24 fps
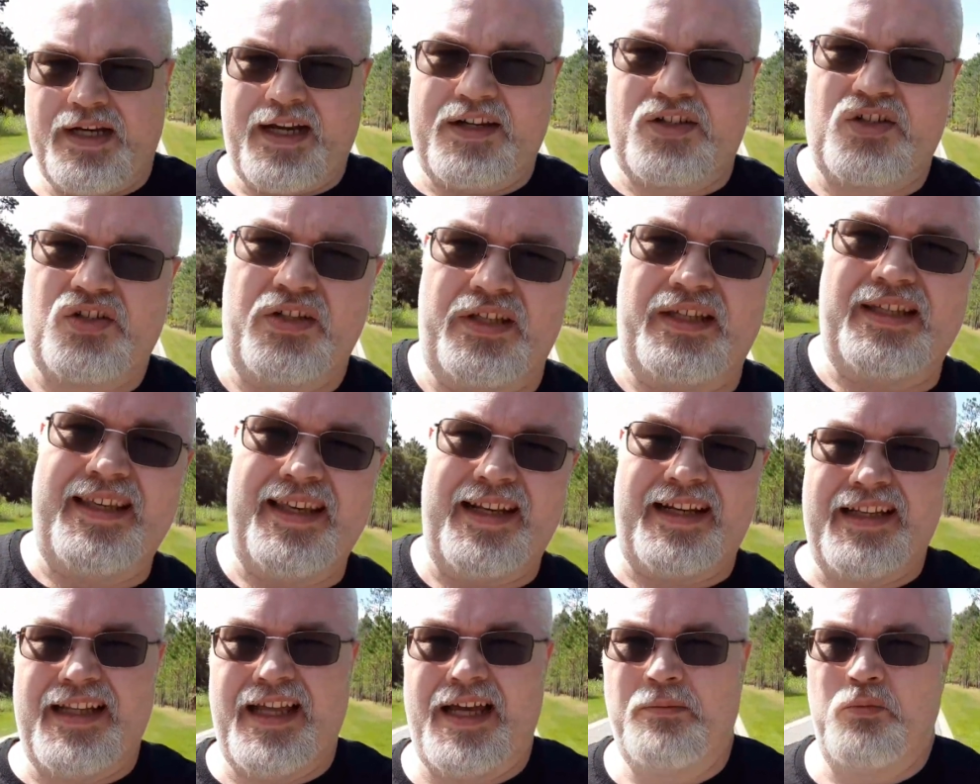actually get
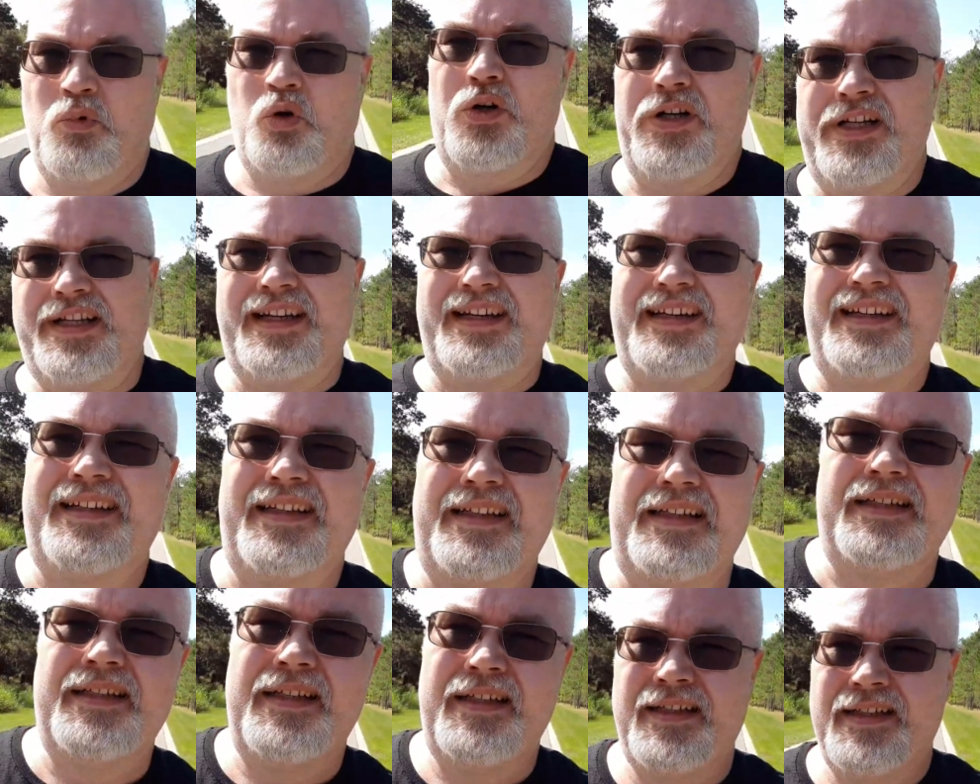a lot more
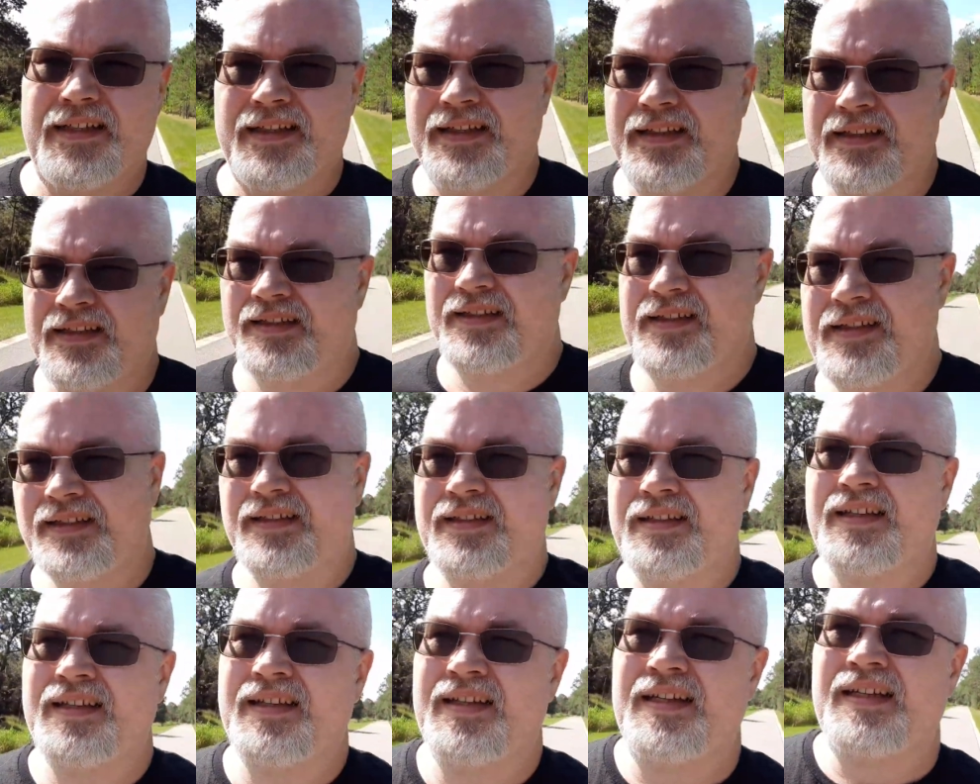done
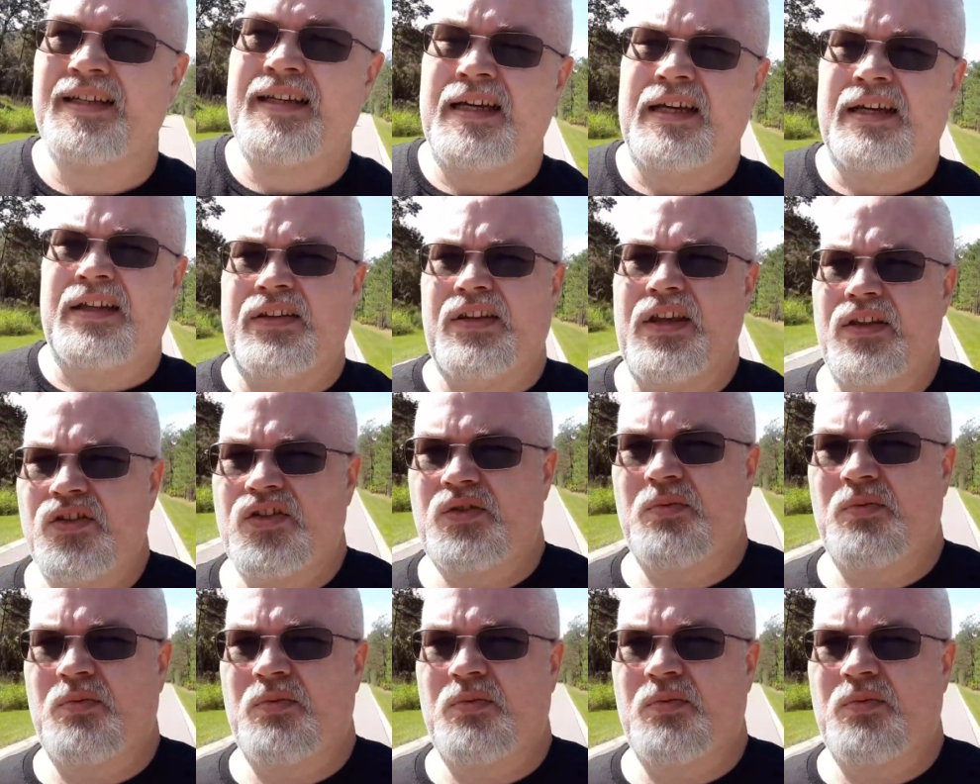the other